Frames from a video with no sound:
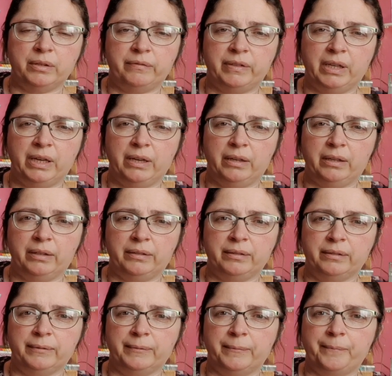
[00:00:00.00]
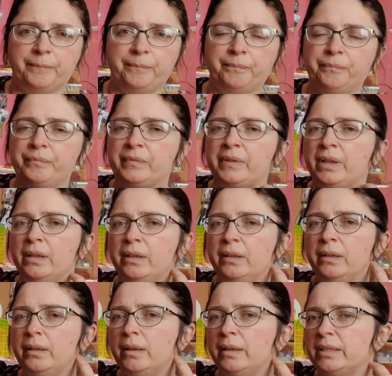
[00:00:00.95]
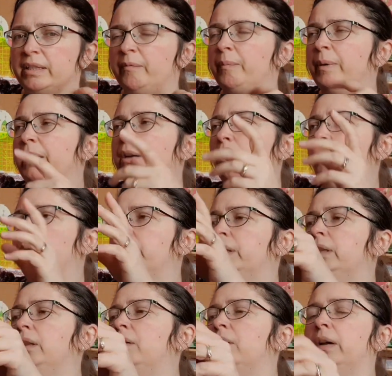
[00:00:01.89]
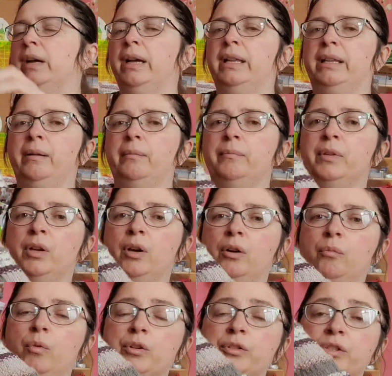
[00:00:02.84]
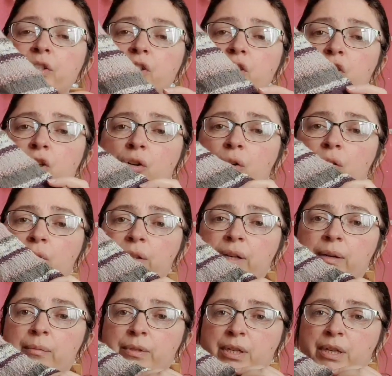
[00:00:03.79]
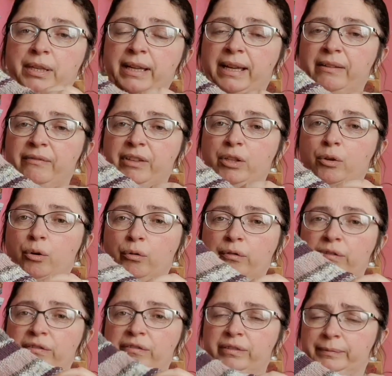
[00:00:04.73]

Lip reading: of yarn as I've been going along, and wasn't sure that I was going to have enough